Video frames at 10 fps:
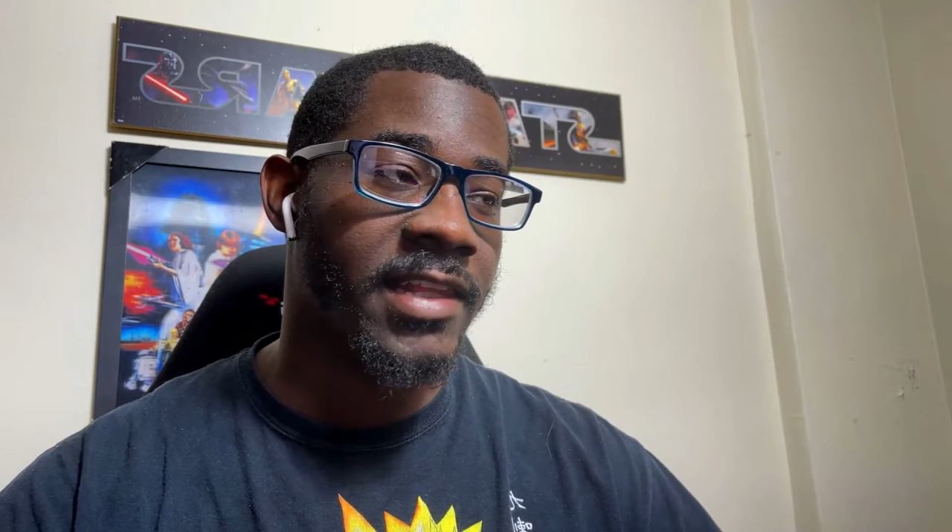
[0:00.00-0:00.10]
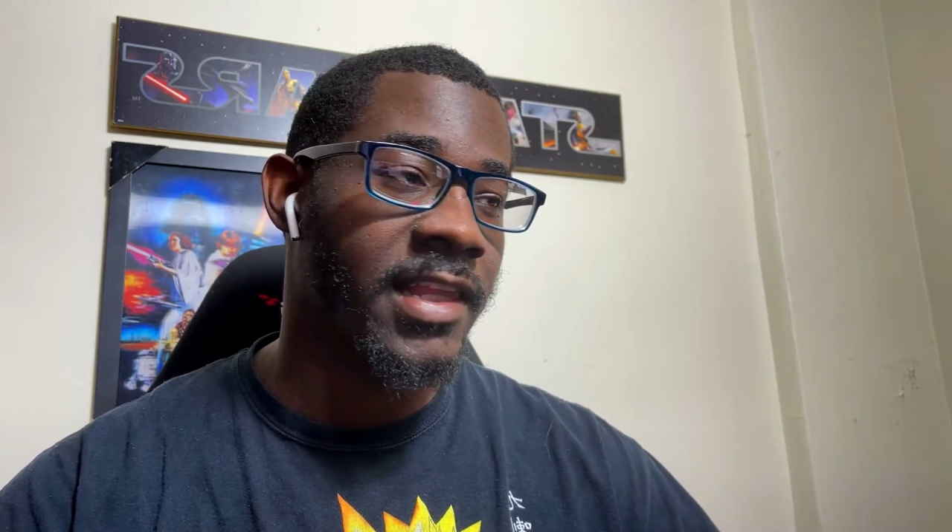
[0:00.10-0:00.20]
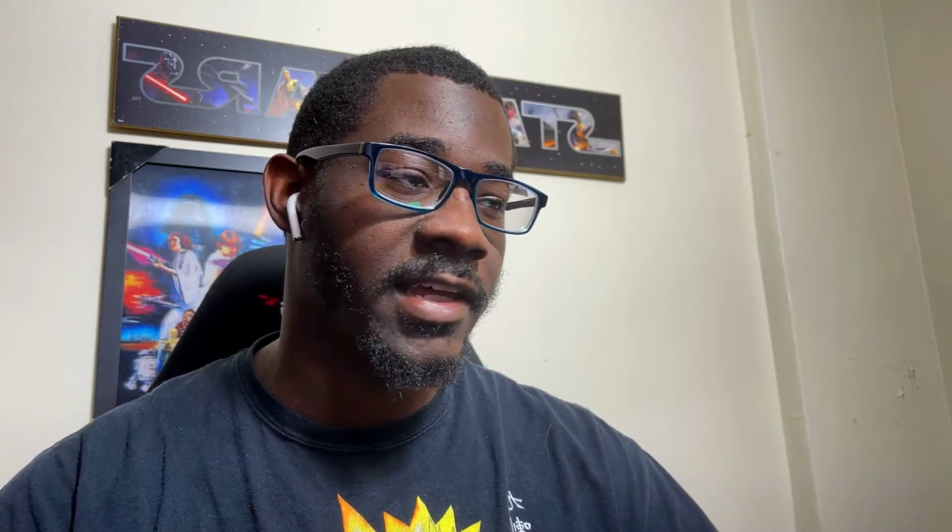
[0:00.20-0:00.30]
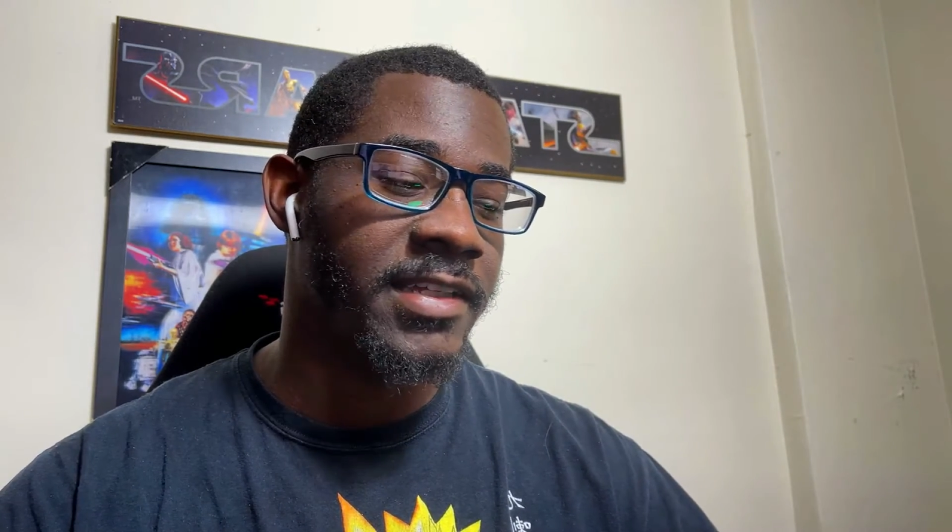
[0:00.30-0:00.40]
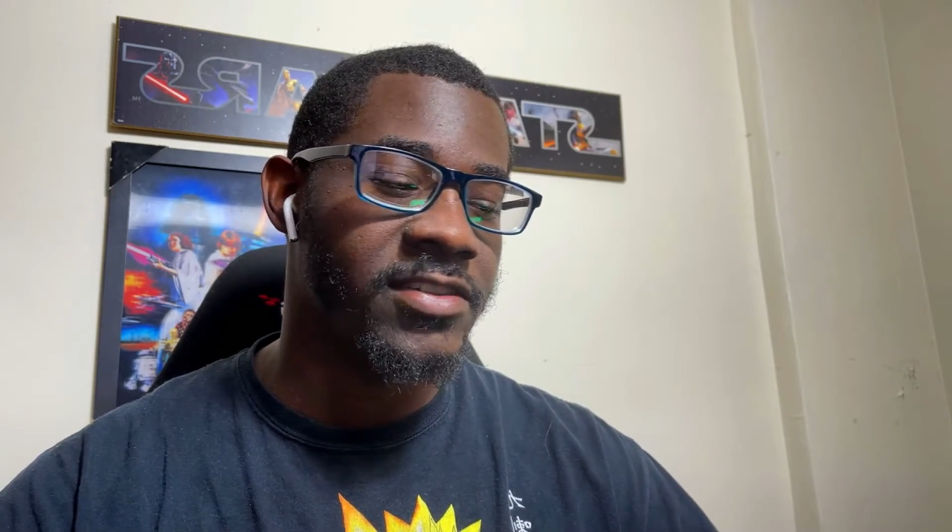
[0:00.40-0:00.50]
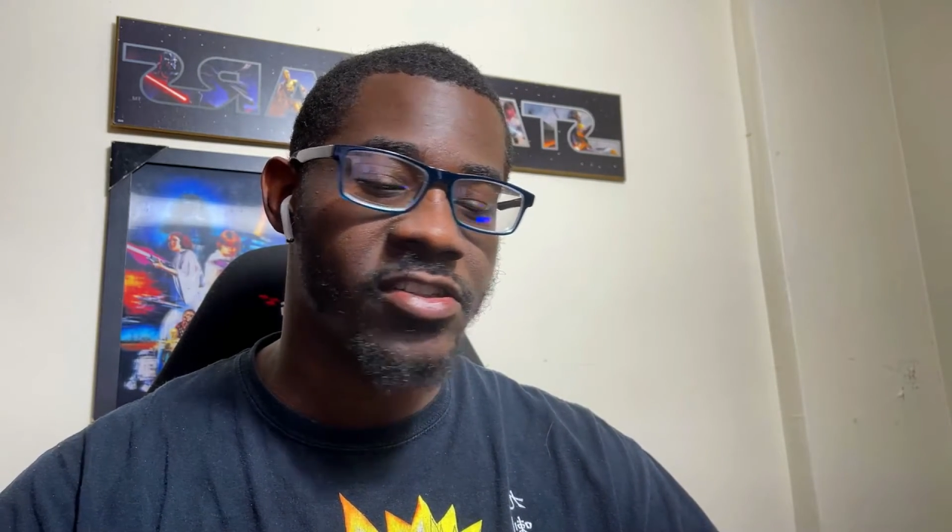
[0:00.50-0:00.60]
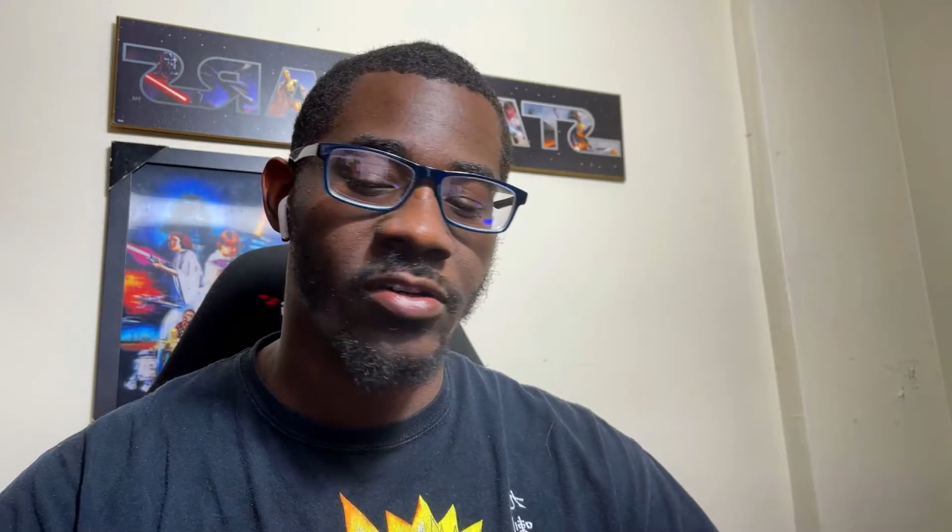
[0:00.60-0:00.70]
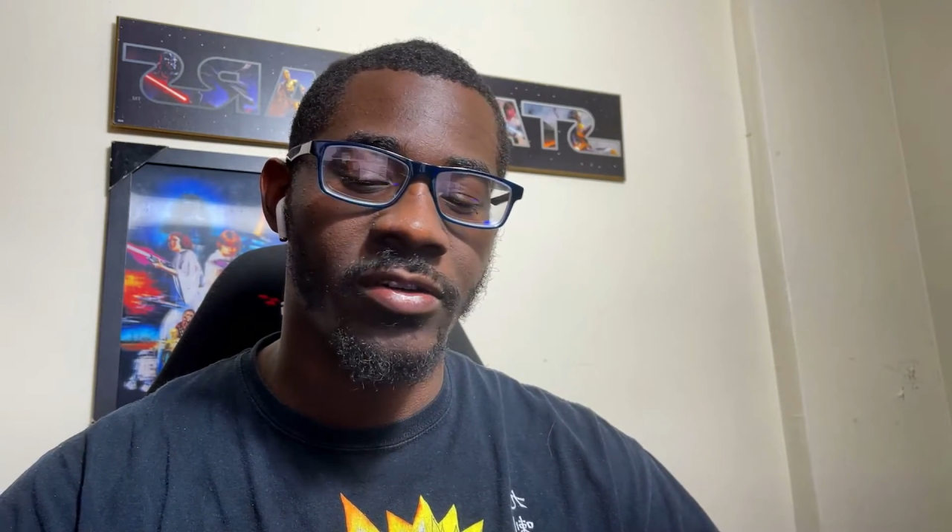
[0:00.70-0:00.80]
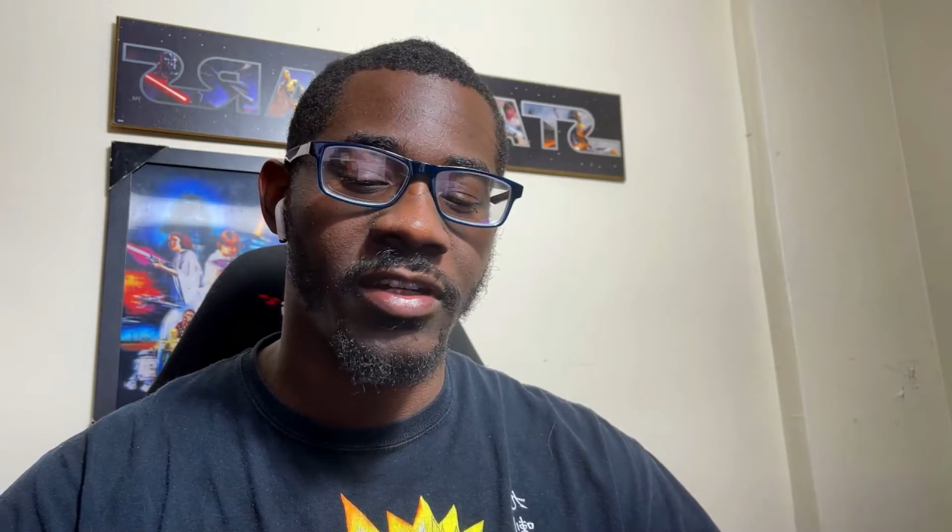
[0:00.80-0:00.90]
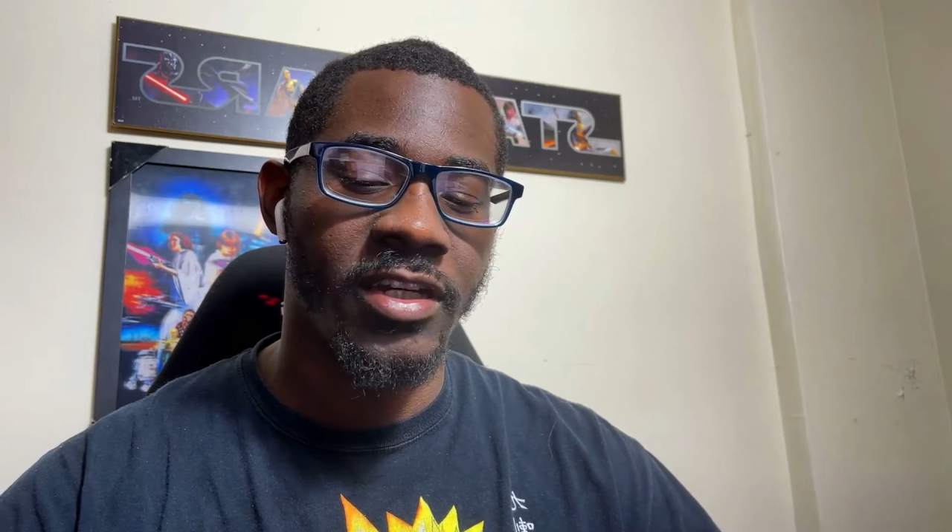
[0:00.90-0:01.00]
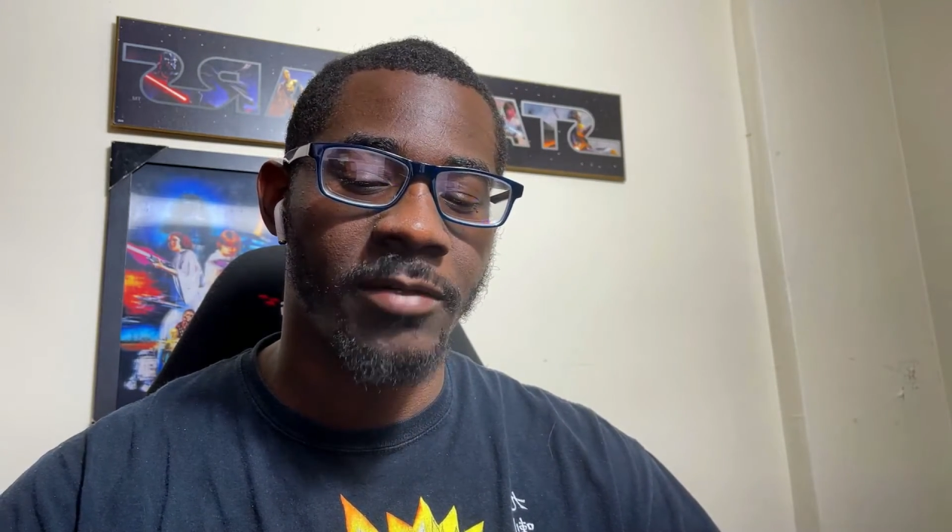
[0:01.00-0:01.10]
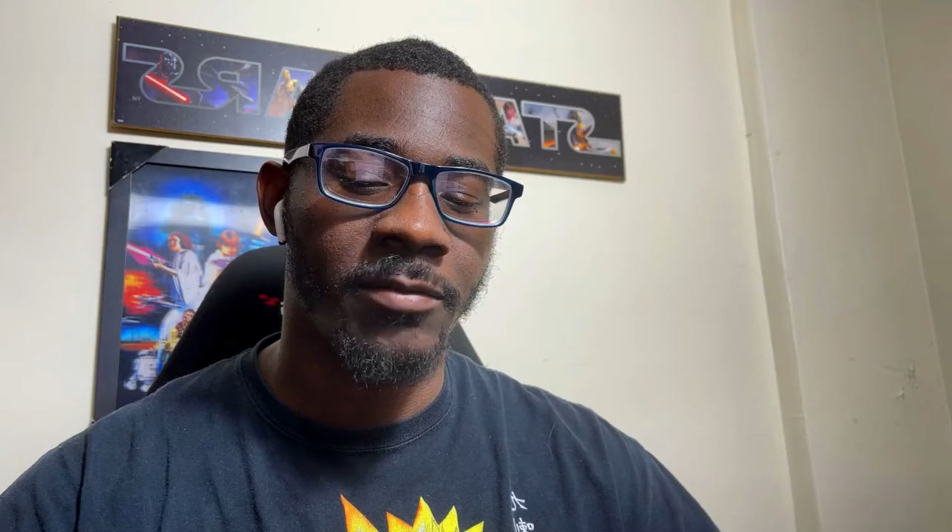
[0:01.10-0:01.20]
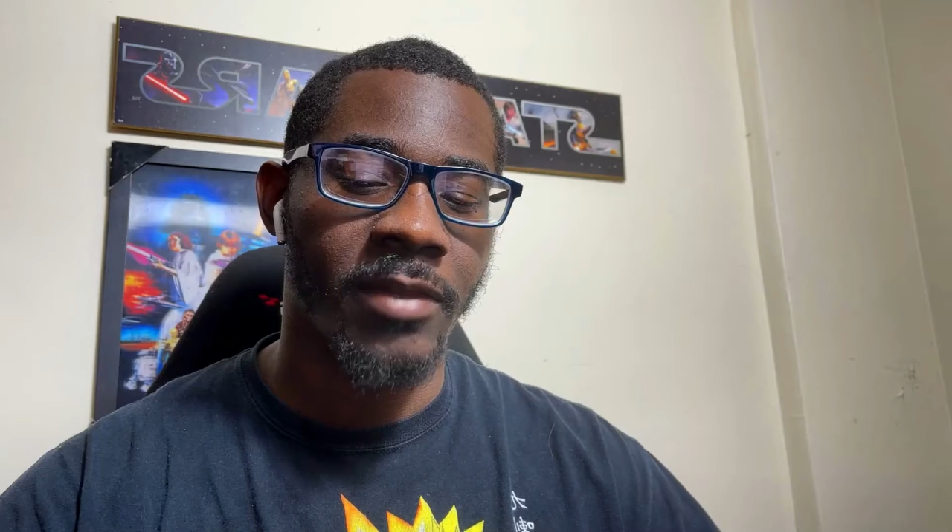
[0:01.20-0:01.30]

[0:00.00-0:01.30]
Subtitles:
like showing up like